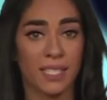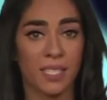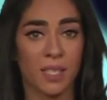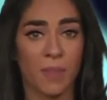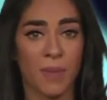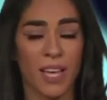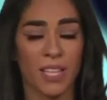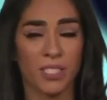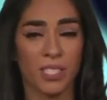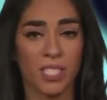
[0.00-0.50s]
the
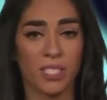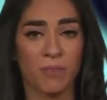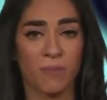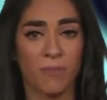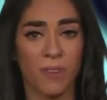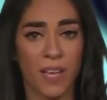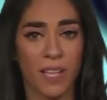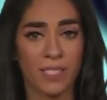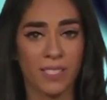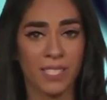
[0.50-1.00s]
mouse's
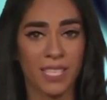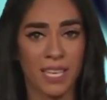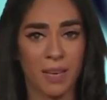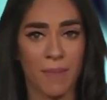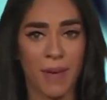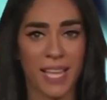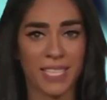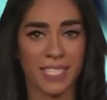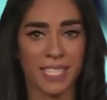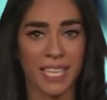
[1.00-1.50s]
first
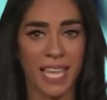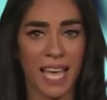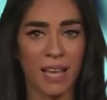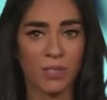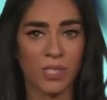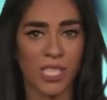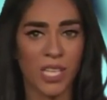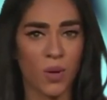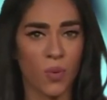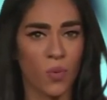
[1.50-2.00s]
cinematic
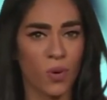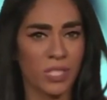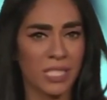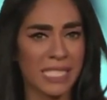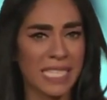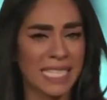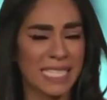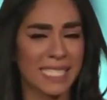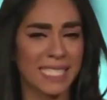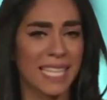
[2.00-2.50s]
outing
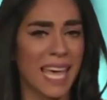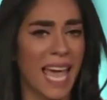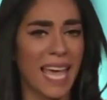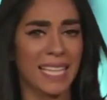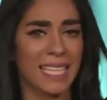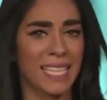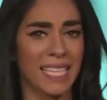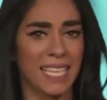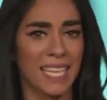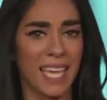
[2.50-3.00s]
wasn't
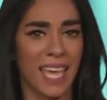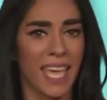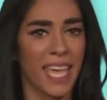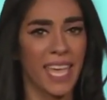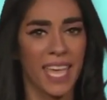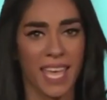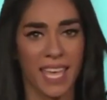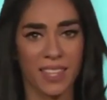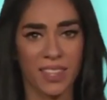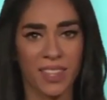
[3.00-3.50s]
exactly a
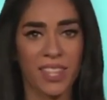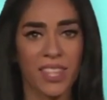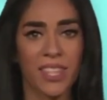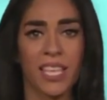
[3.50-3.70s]
hit.